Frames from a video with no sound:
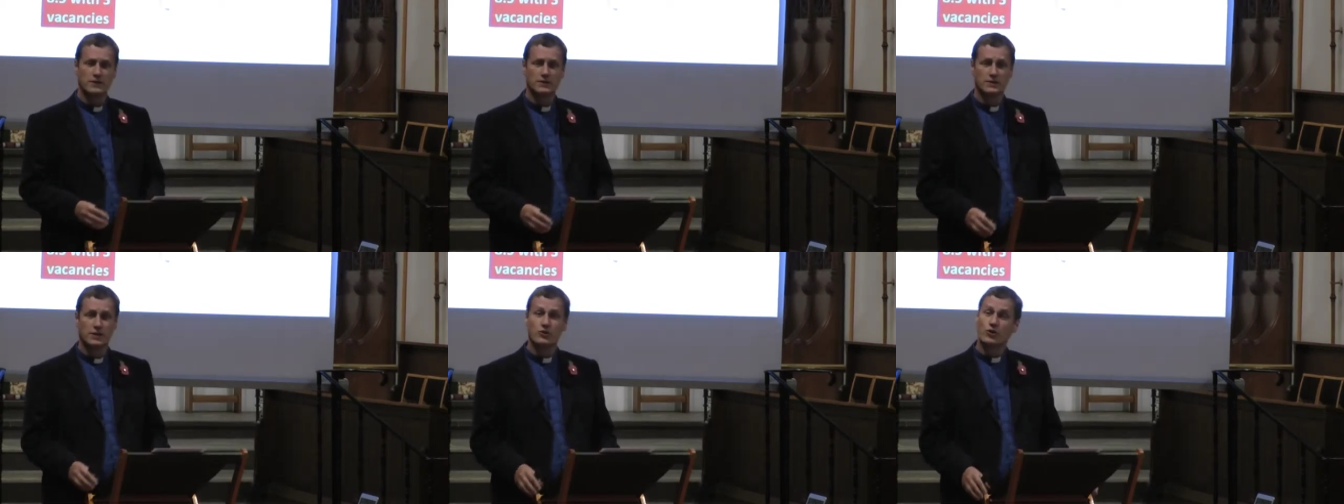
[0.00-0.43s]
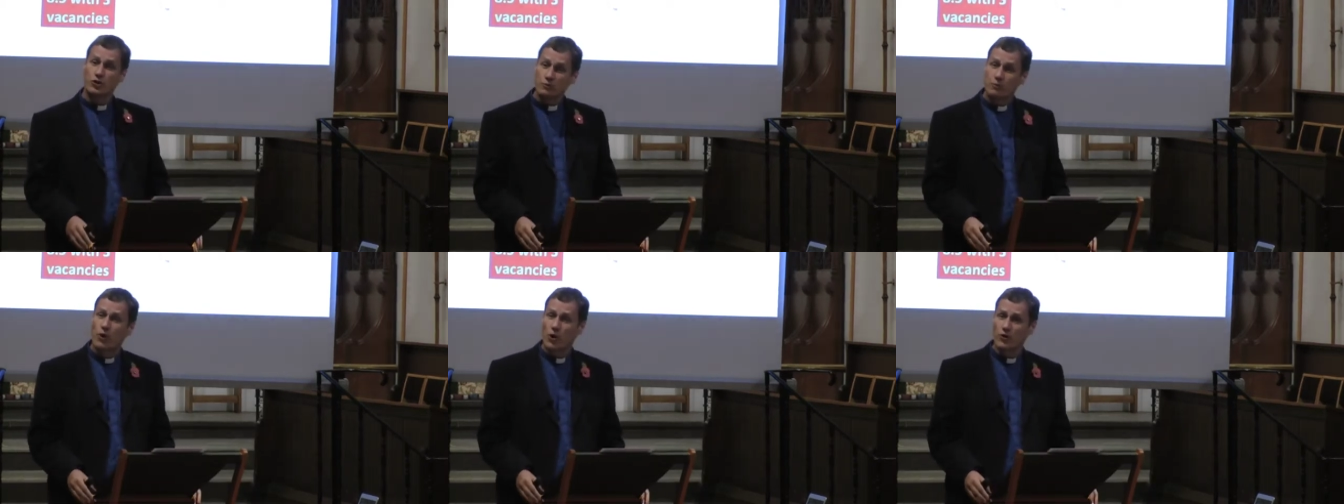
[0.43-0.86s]
So
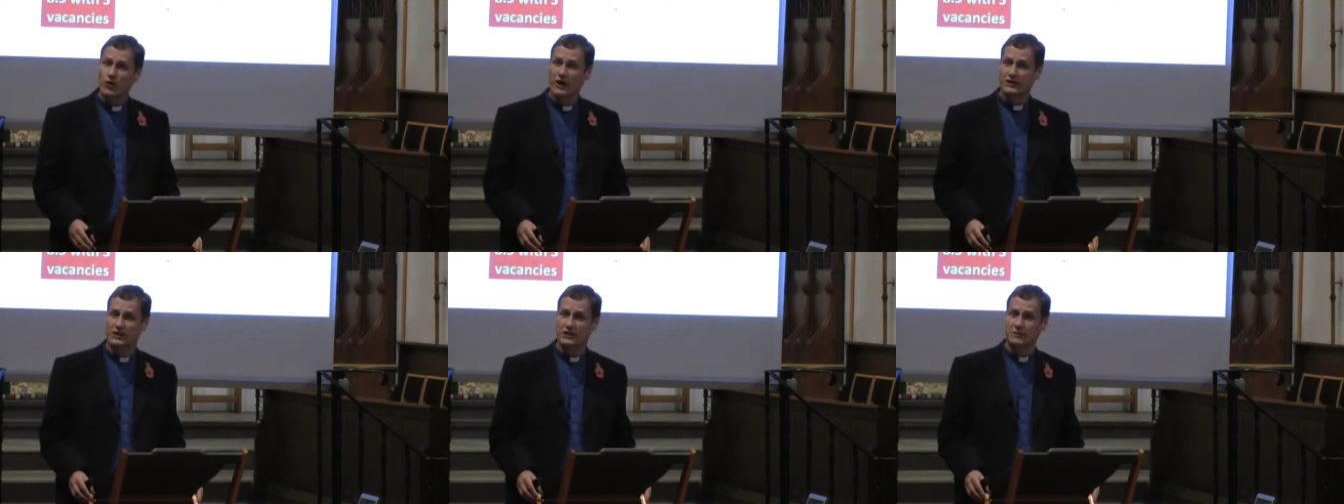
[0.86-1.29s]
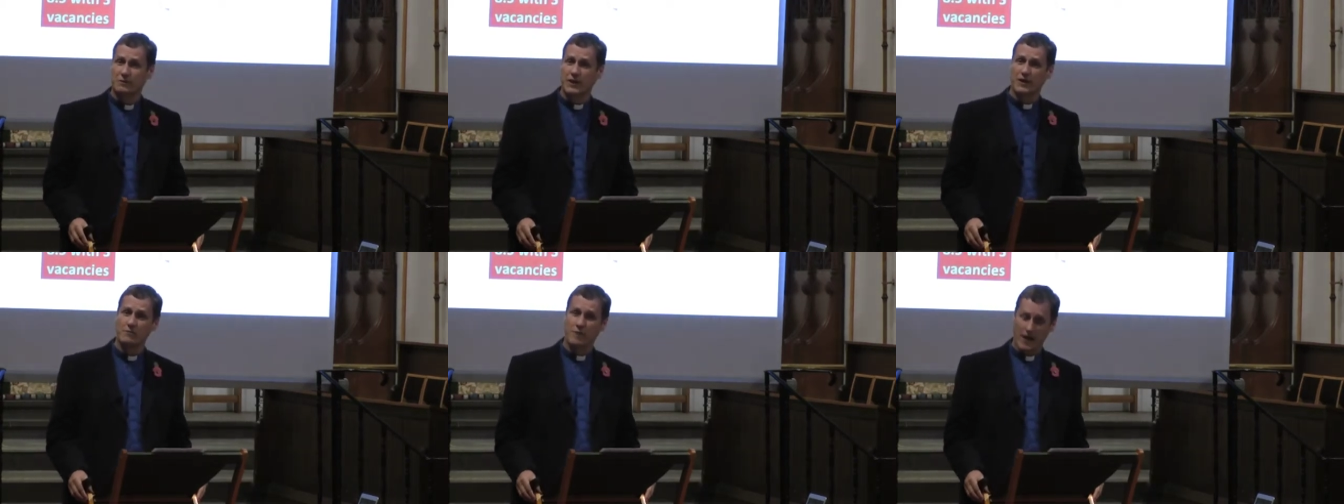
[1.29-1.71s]
good progress is
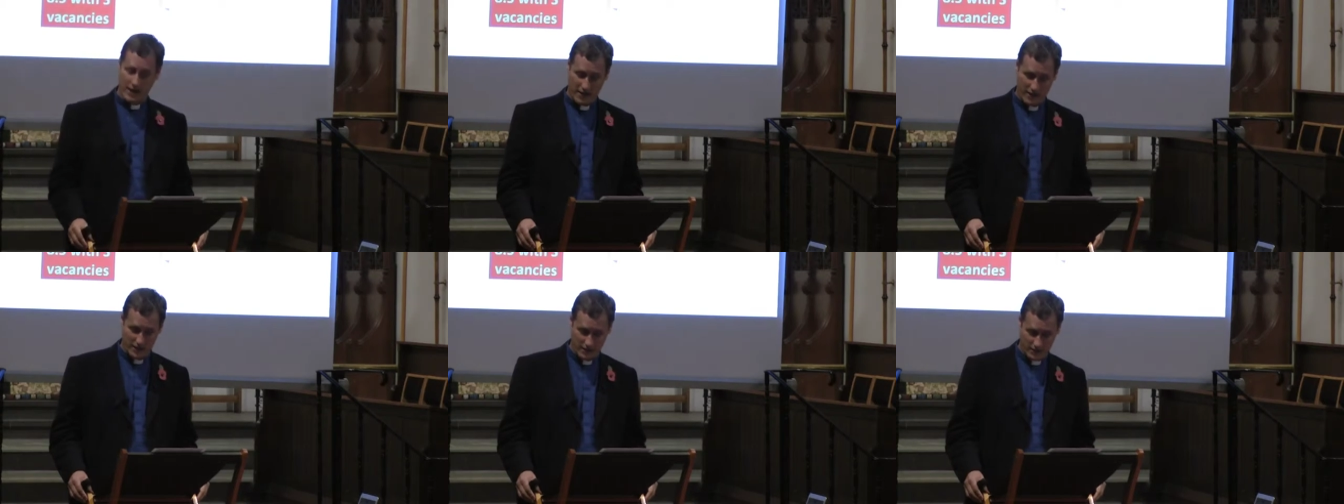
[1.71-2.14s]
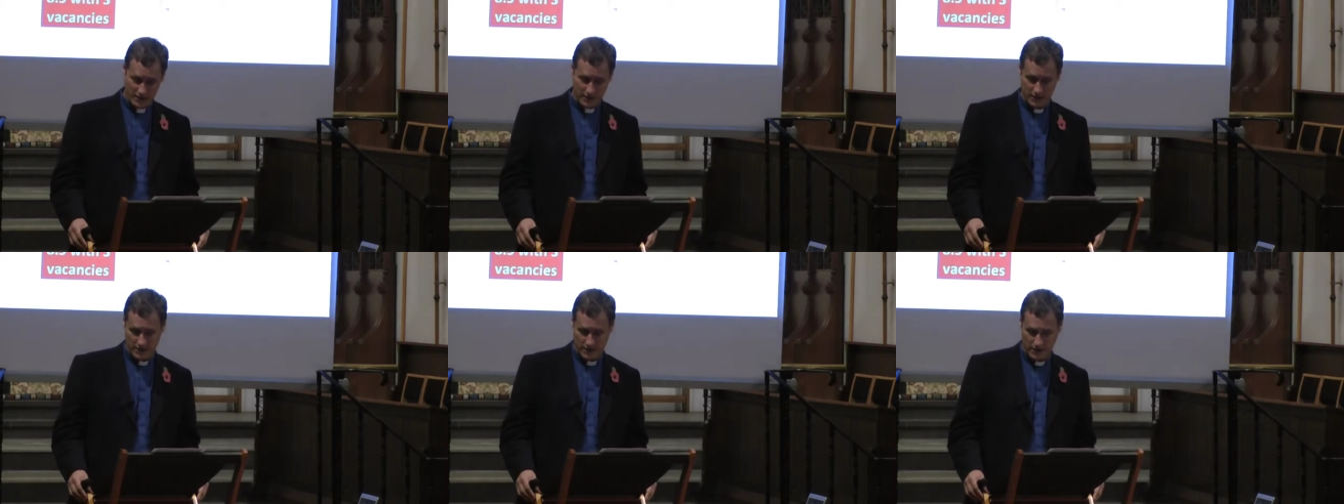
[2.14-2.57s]
being made,
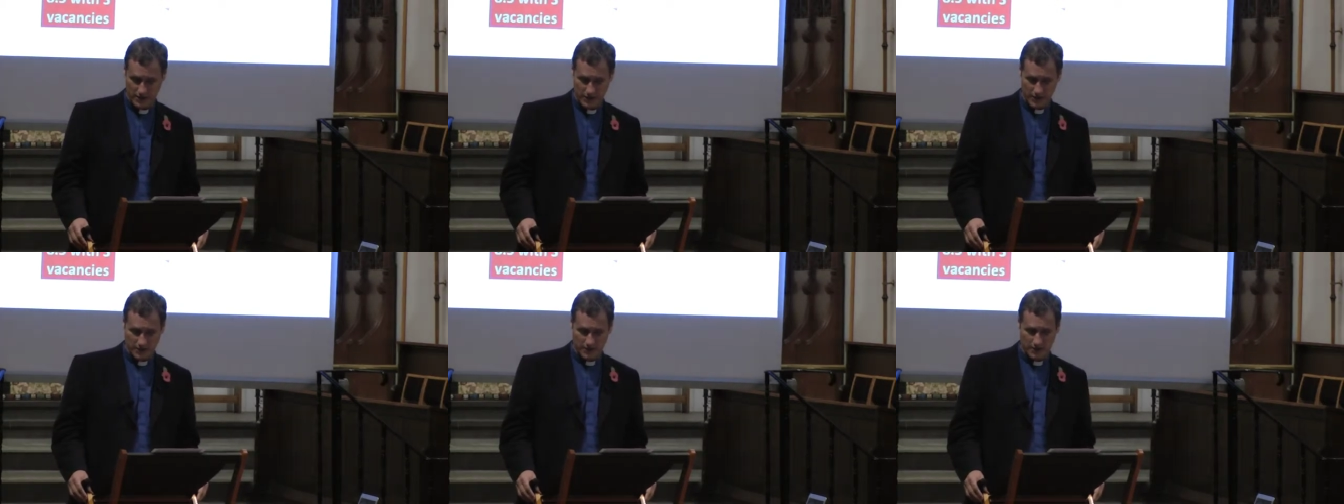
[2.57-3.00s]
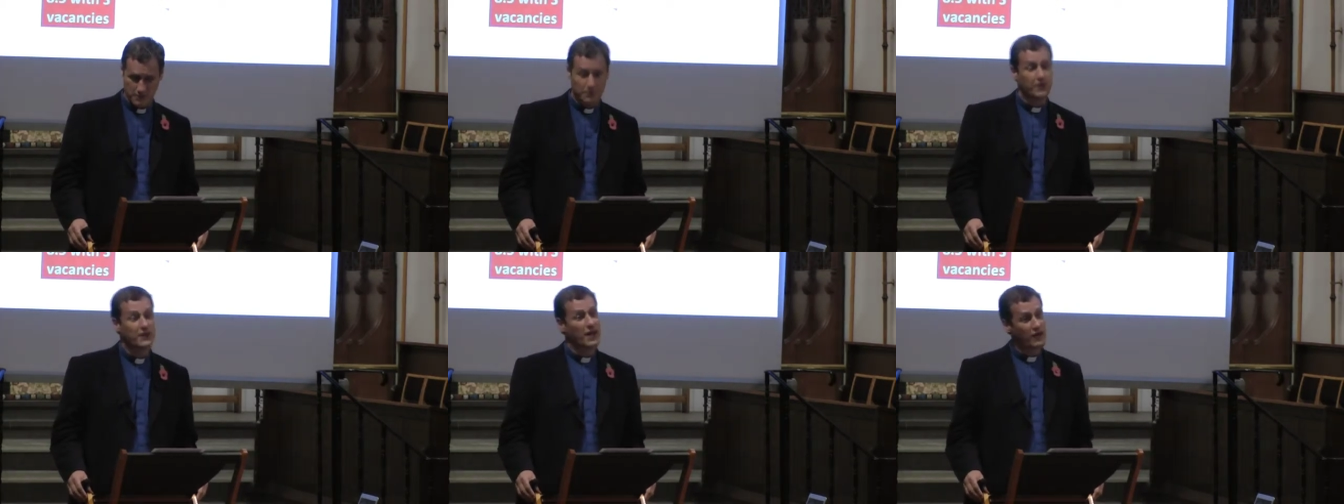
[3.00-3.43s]

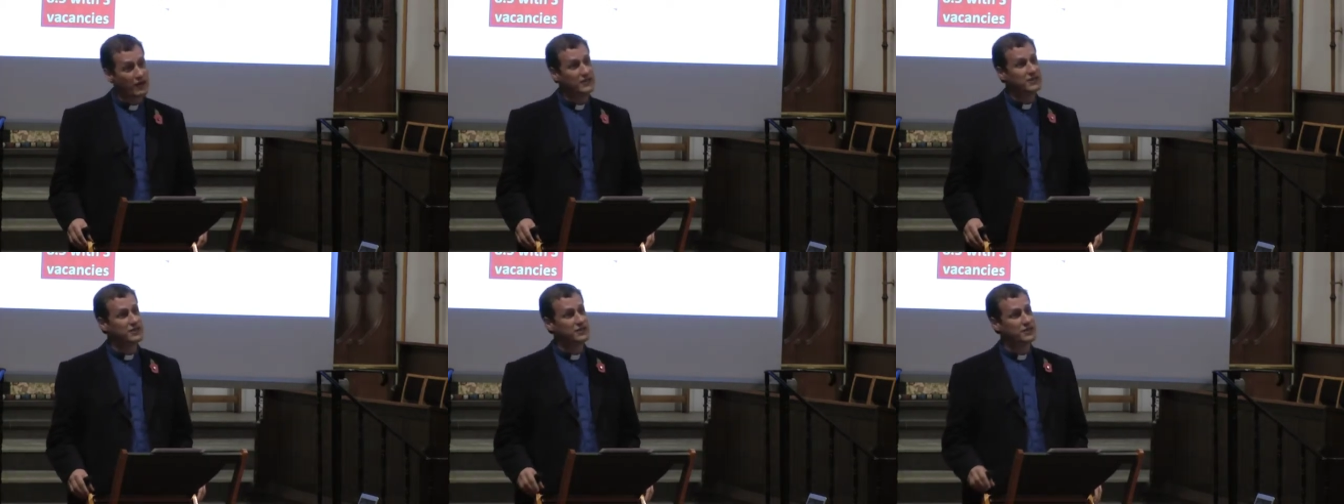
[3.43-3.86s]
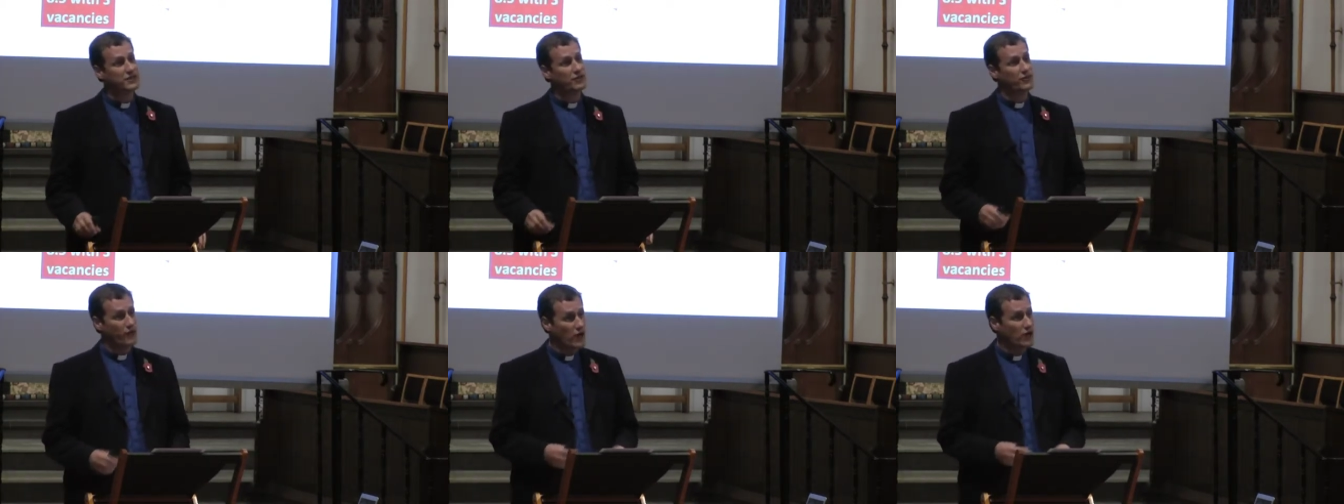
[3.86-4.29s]
but there is
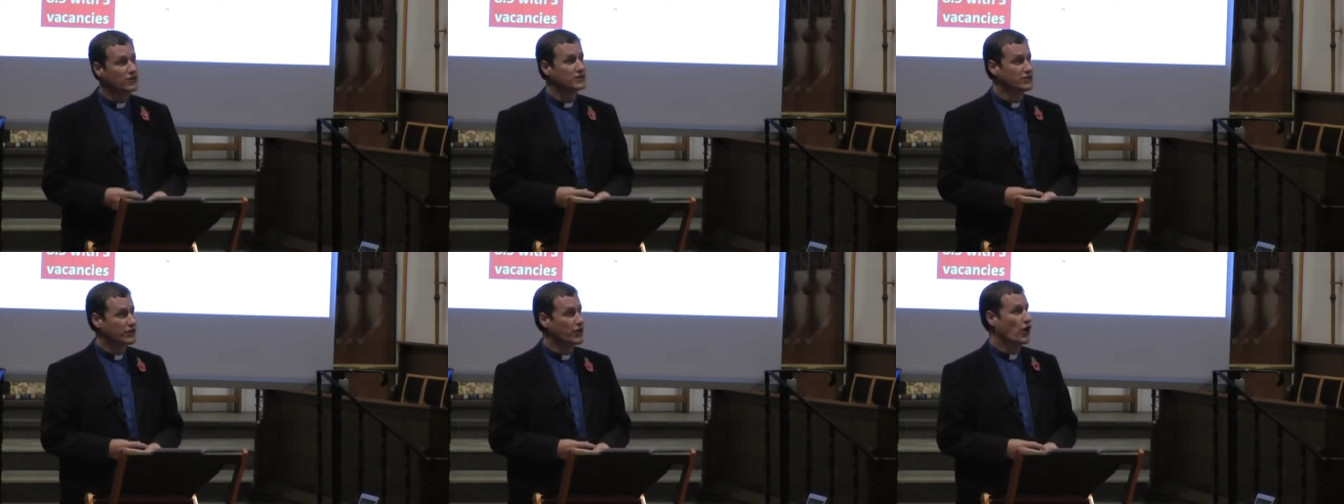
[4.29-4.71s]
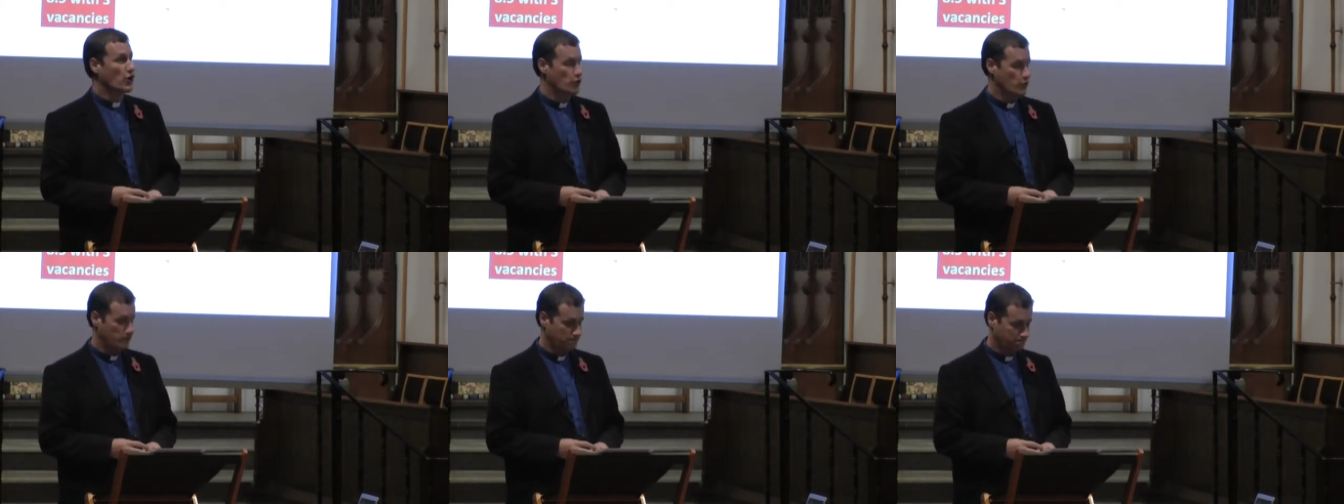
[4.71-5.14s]
further to
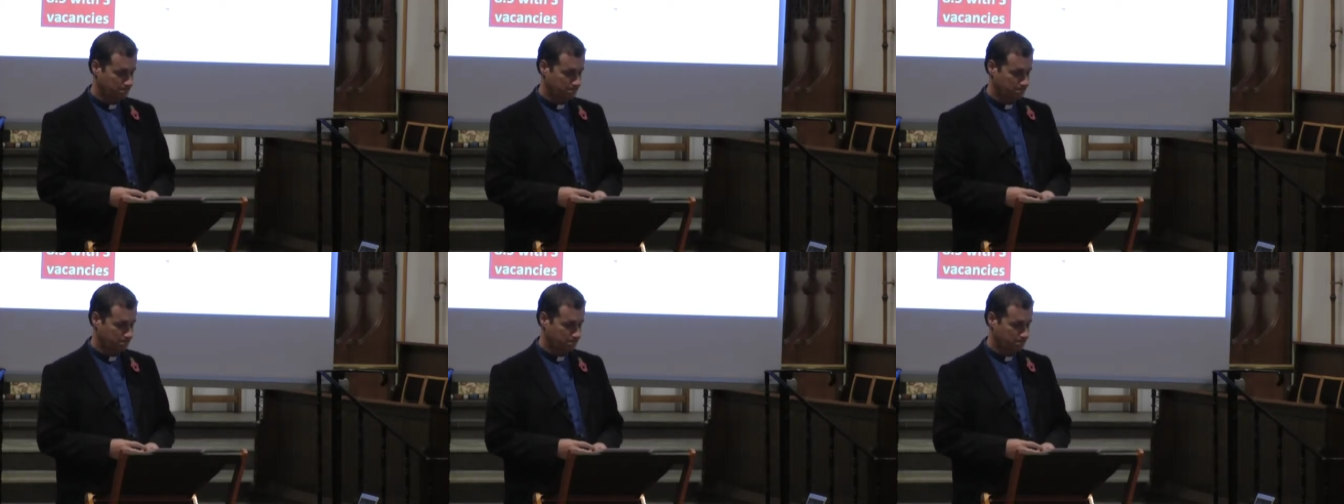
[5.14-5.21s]
go.